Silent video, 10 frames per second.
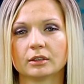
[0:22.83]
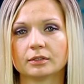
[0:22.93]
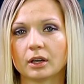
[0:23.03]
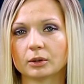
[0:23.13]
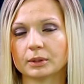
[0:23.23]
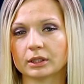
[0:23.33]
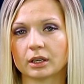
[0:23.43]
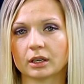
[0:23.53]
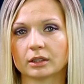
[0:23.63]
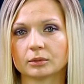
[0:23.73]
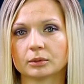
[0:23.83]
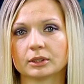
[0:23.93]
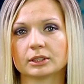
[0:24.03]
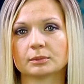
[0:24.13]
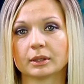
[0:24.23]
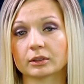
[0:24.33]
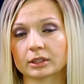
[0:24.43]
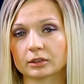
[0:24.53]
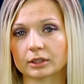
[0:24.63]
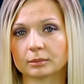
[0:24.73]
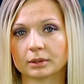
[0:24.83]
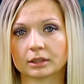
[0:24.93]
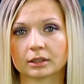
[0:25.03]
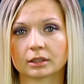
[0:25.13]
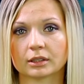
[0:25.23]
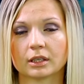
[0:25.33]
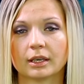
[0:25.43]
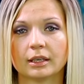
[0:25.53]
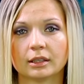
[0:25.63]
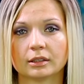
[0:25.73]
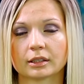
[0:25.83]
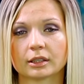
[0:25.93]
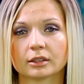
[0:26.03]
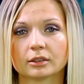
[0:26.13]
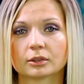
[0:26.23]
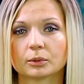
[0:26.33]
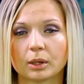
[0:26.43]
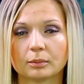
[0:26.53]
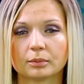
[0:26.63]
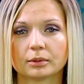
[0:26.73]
following God, was my great-grandmother, and I grew up